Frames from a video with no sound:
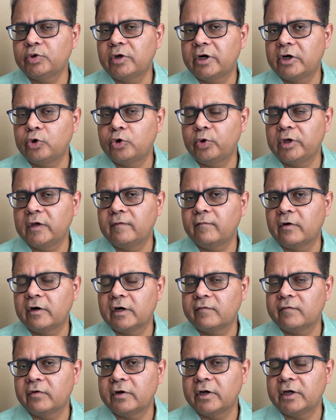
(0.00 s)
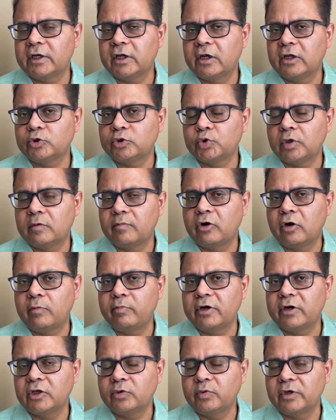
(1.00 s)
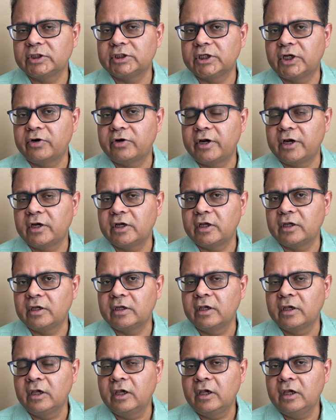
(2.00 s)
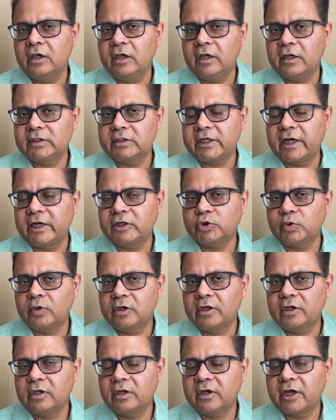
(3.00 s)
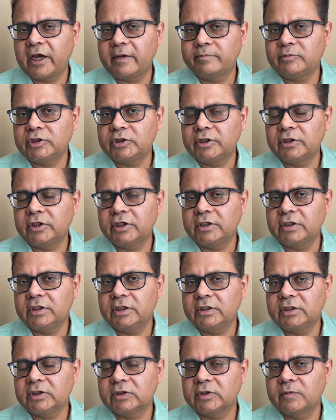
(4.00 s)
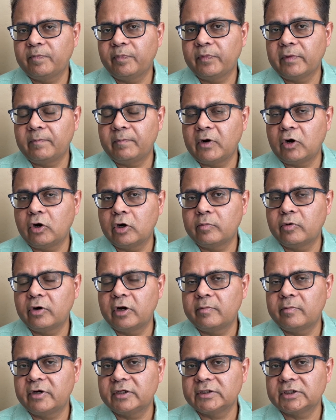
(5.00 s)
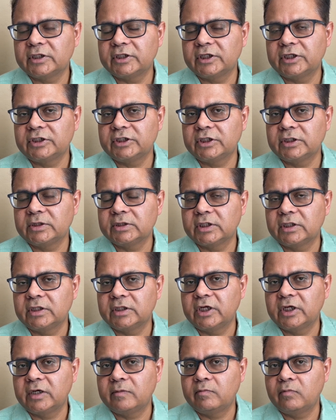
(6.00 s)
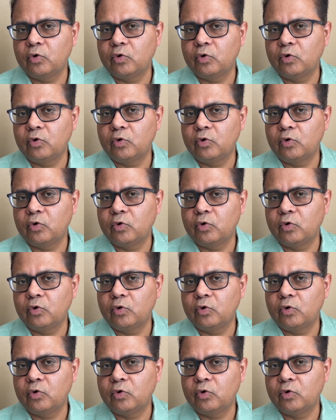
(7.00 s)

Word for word: you are doing, whatever intellectual property you are generating is actually captured in these PowerPoint presentations, in that